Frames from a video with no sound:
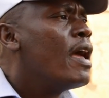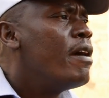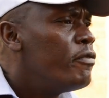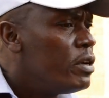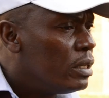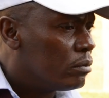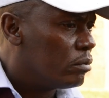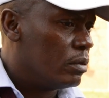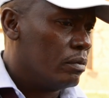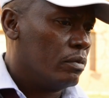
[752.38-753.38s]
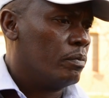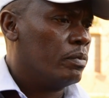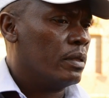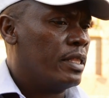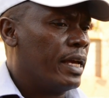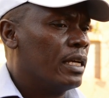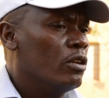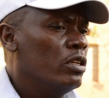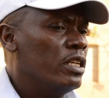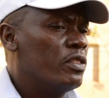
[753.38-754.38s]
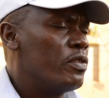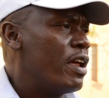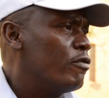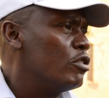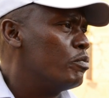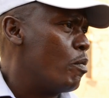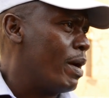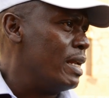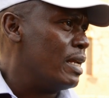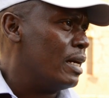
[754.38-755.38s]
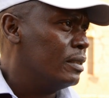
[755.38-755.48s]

Every they can only thrive on propaganda.